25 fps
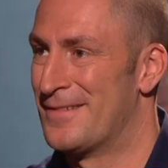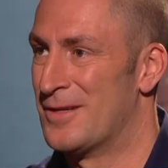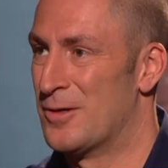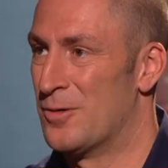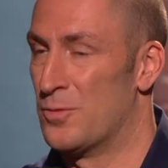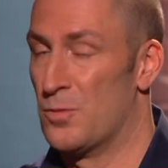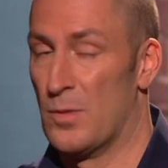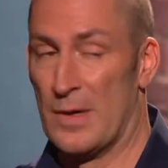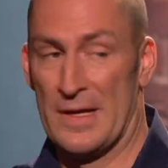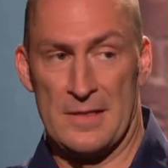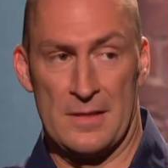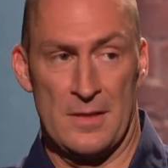
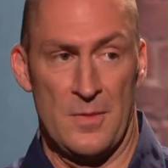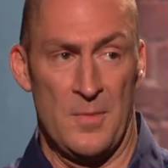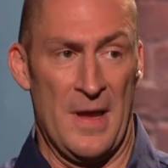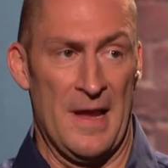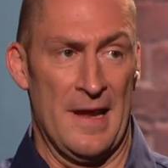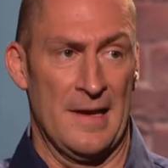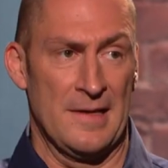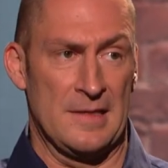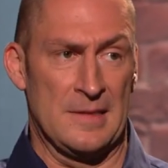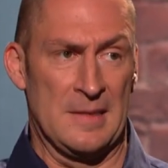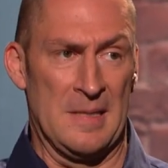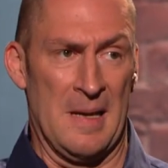Don't waste the
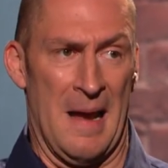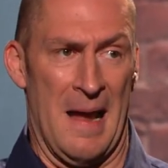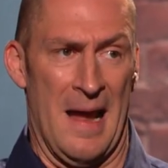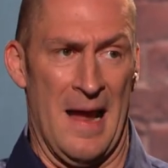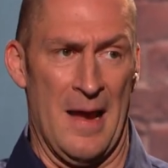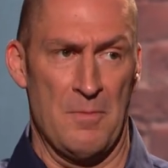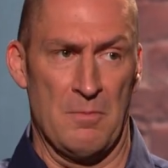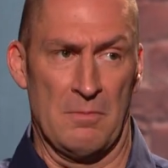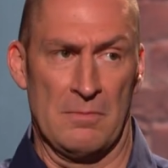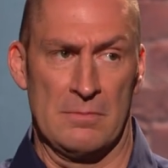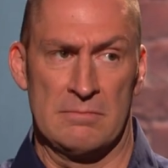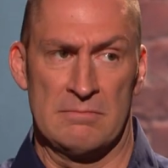man's
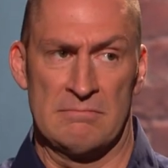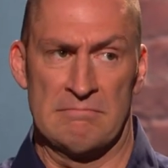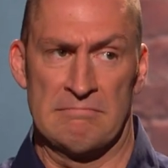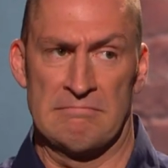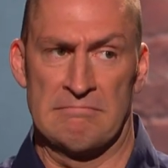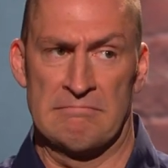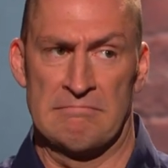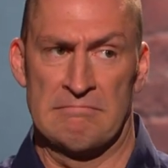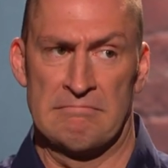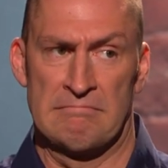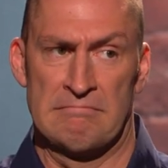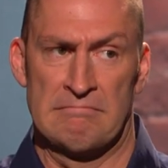time.
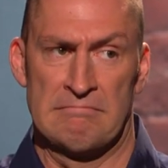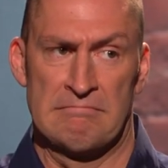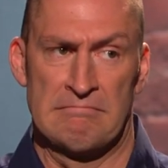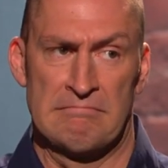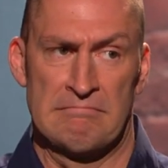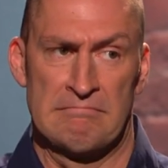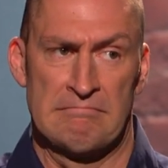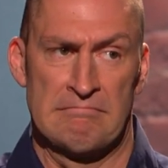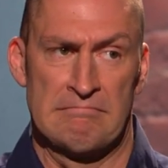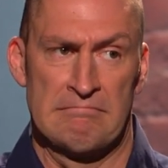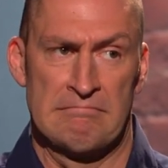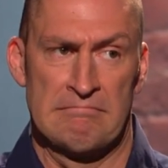
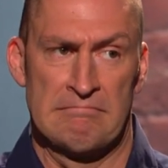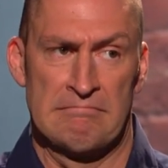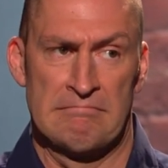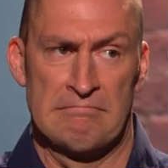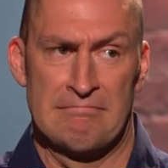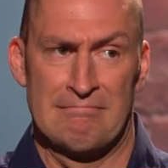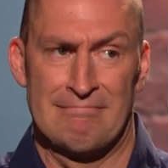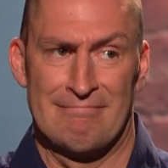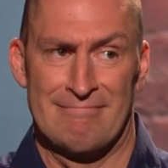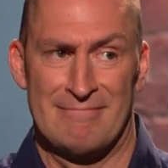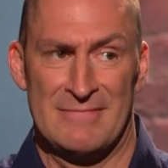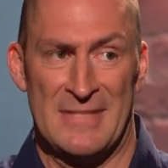
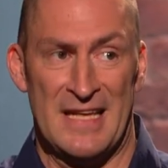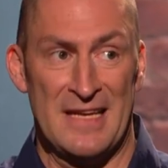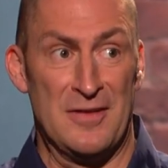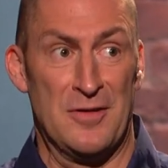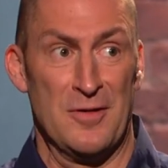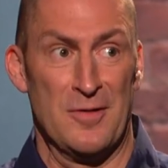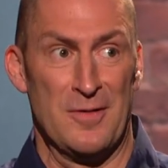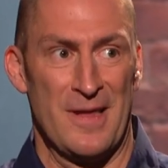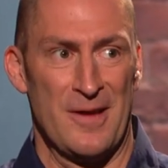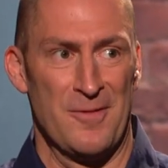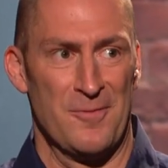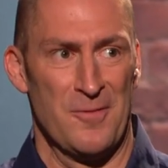And they
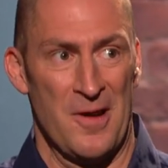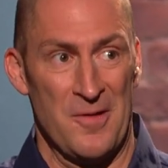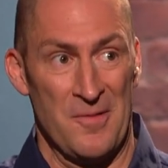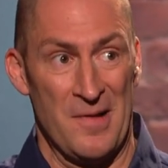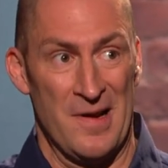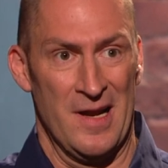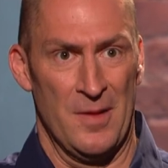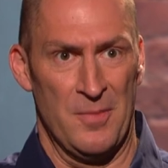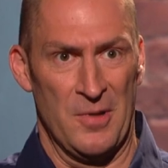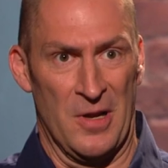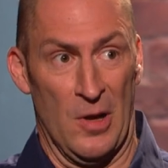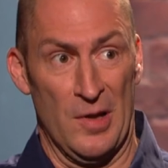do, they run
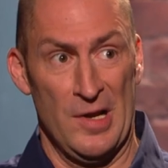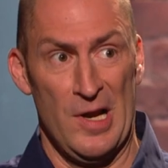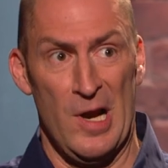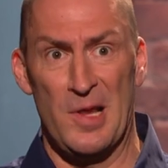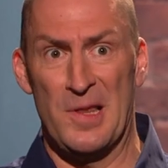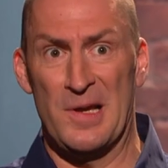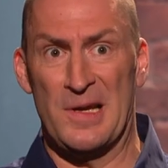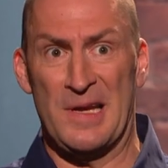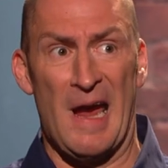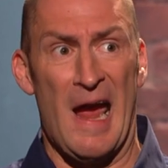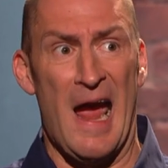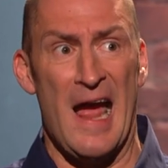right up and go,
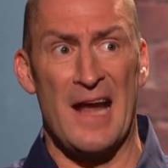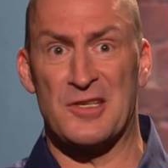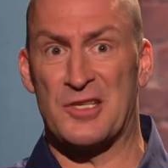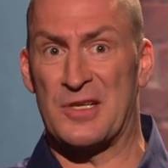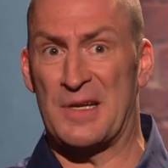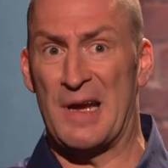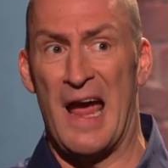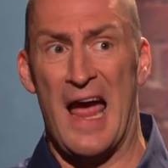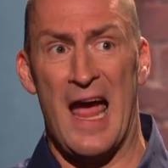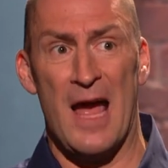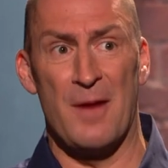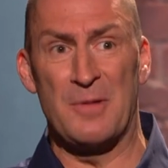you're the
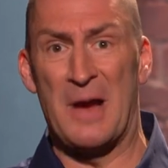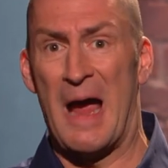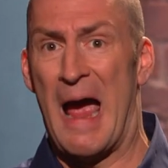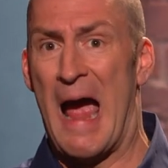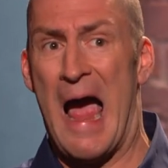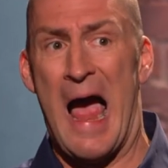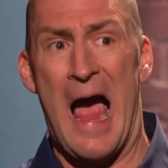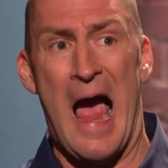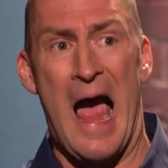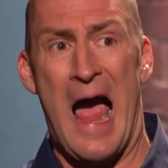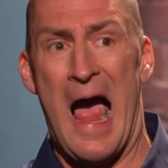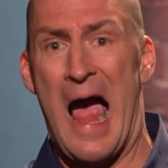cash cab
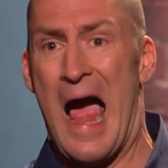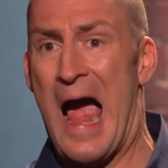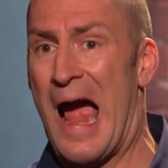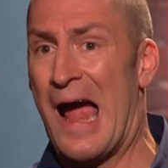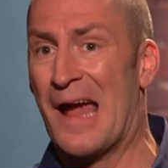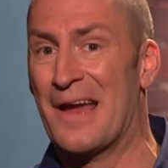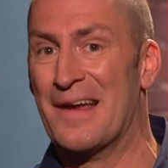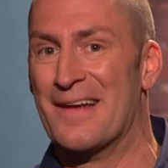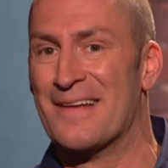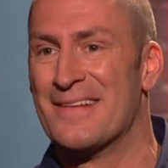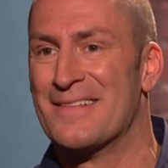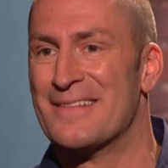
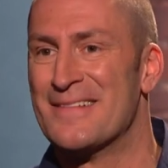guy!